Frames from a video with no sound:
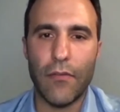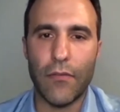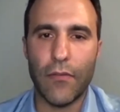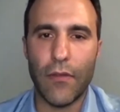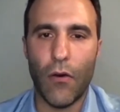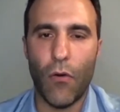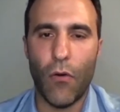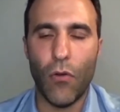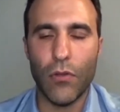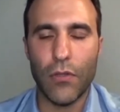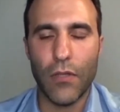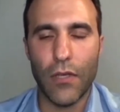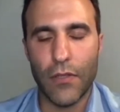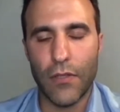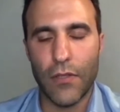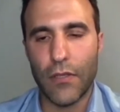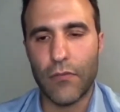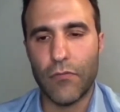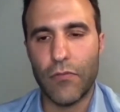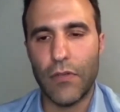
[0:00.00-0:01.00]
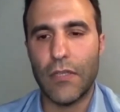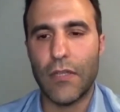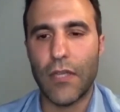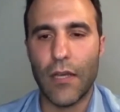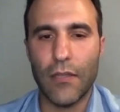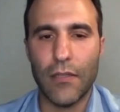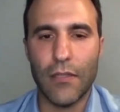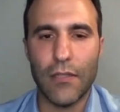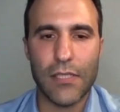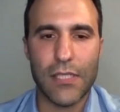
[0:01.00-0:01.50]
all the other
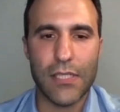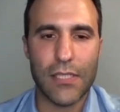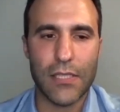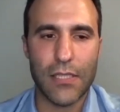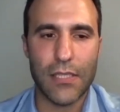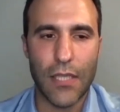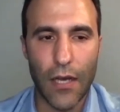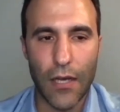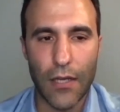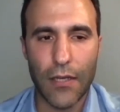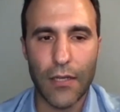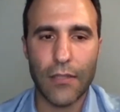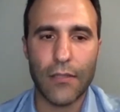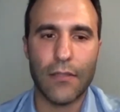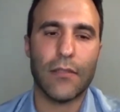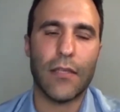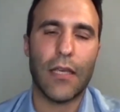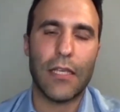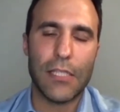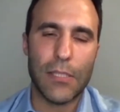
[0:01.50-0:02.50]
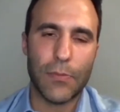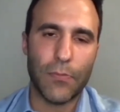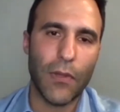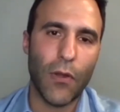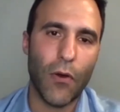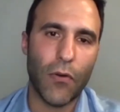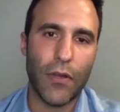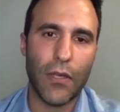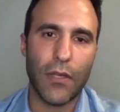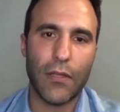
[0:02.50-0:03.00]
retailers started
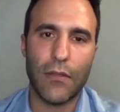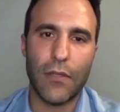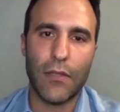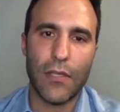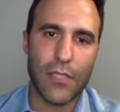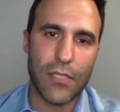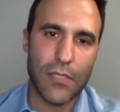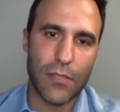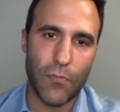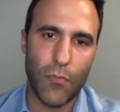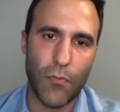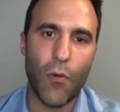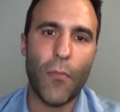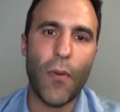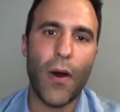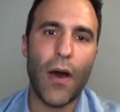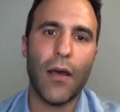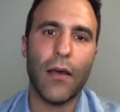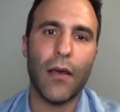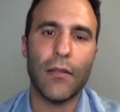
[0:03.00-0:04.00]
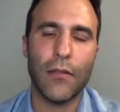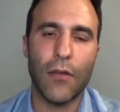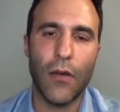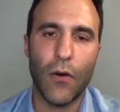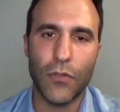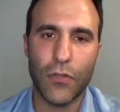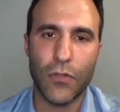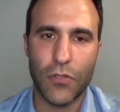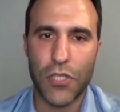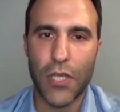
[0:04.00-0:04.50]
exploring this mobile
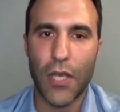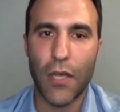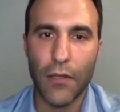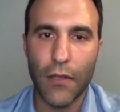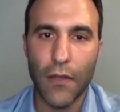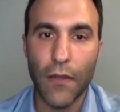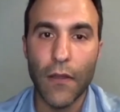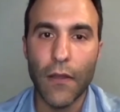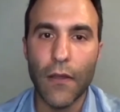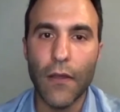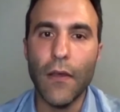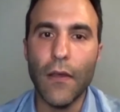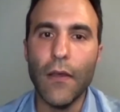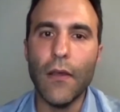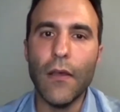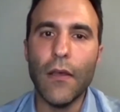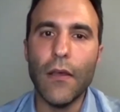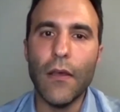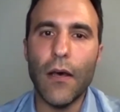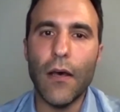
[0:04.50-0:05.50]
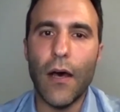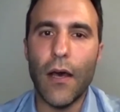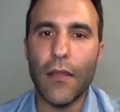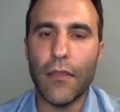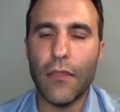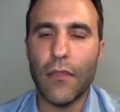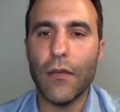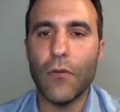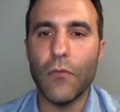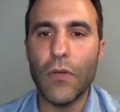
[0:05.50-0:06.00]
go-to channel, I
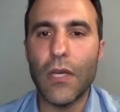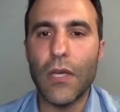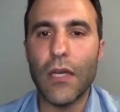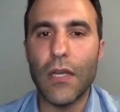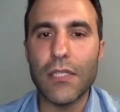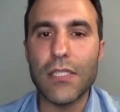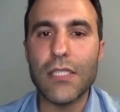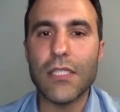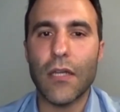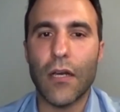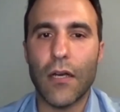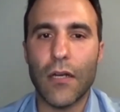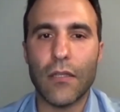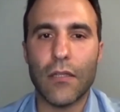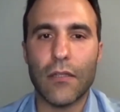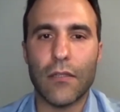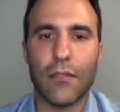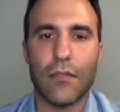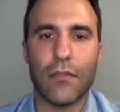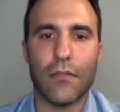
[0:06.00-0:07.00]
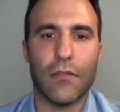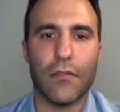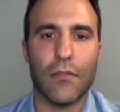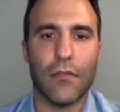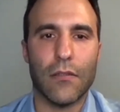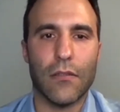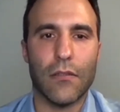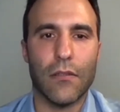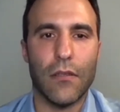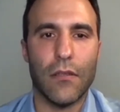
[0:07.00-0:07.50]
think we're gonna start
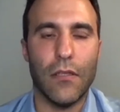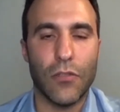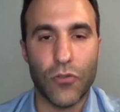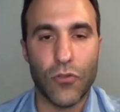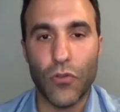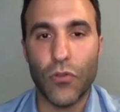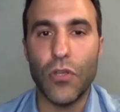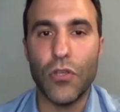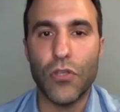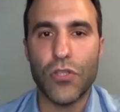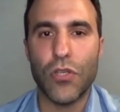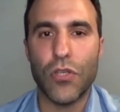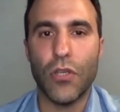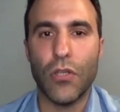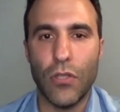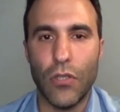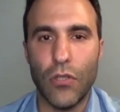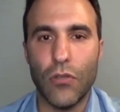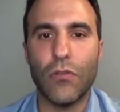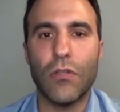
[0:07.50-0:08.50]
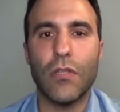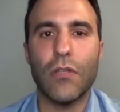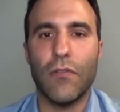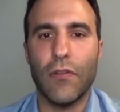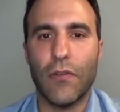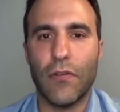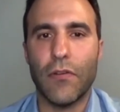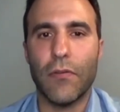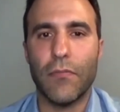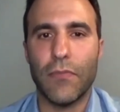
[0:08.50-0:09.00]
introducing new
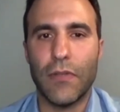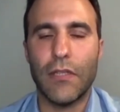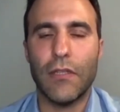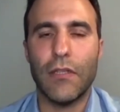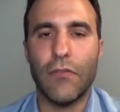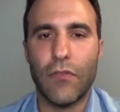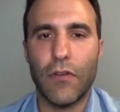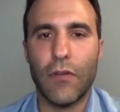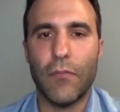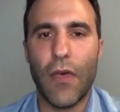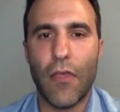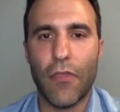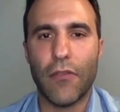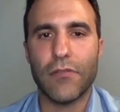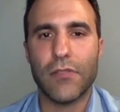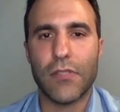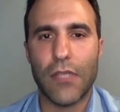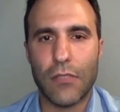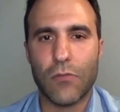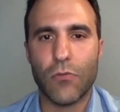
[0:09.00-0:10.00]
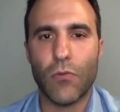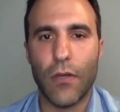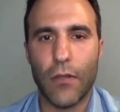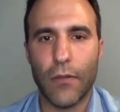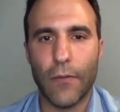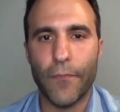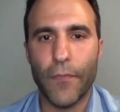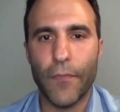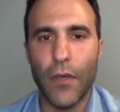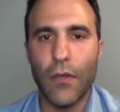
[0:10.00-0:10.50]
delivery methods as well.
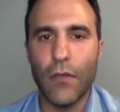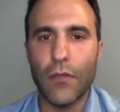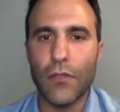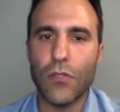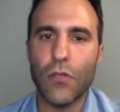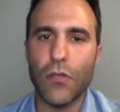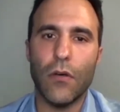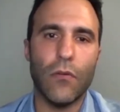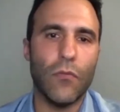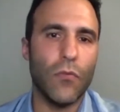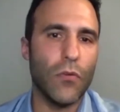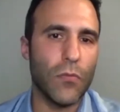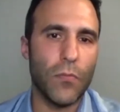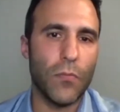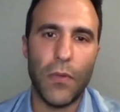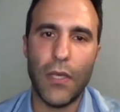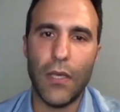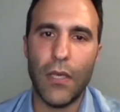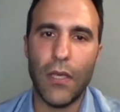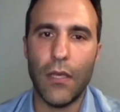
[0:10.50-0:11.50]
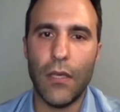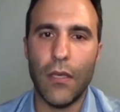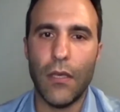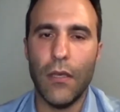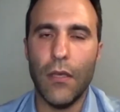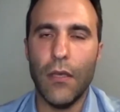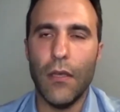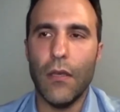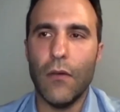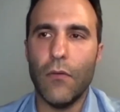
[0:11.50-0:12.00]
So it would
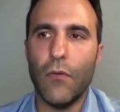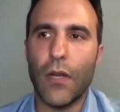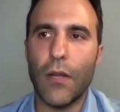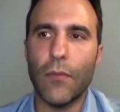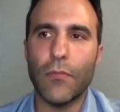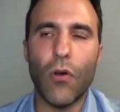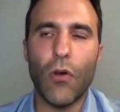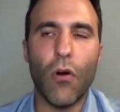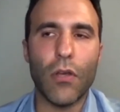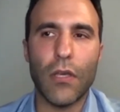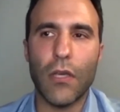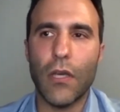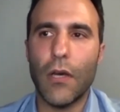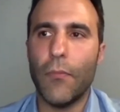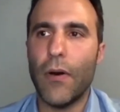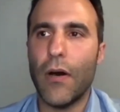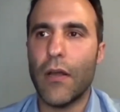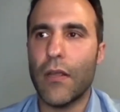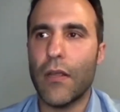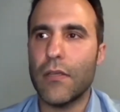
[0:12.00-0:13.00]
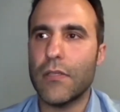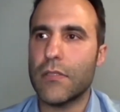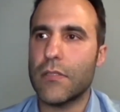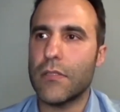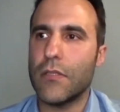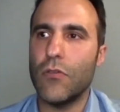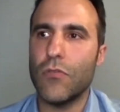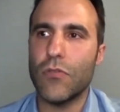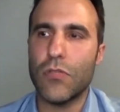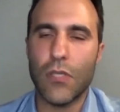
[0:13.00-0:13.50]
be what I'm talking about is
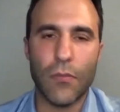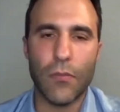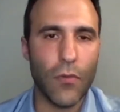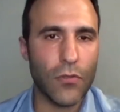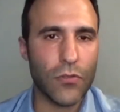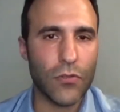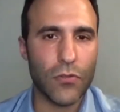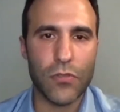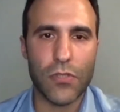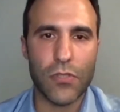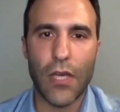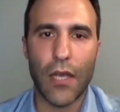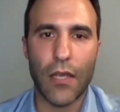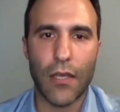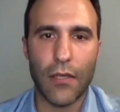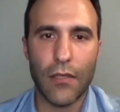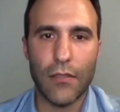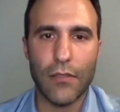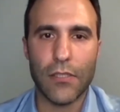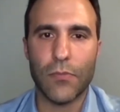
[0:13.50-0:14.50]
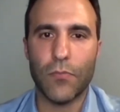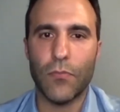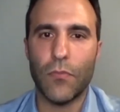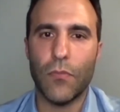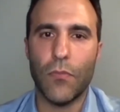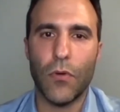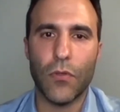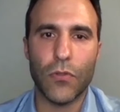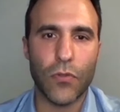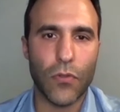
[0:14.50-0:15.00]
using motorcycles,
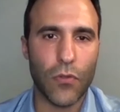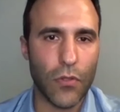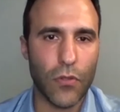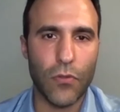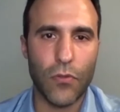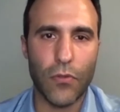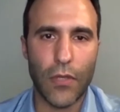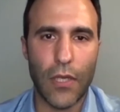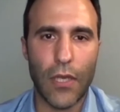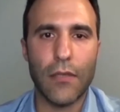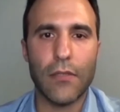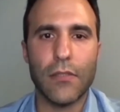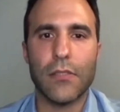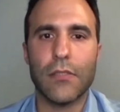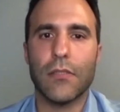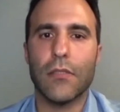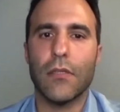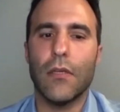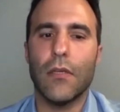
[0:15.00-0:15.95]
motor couriers,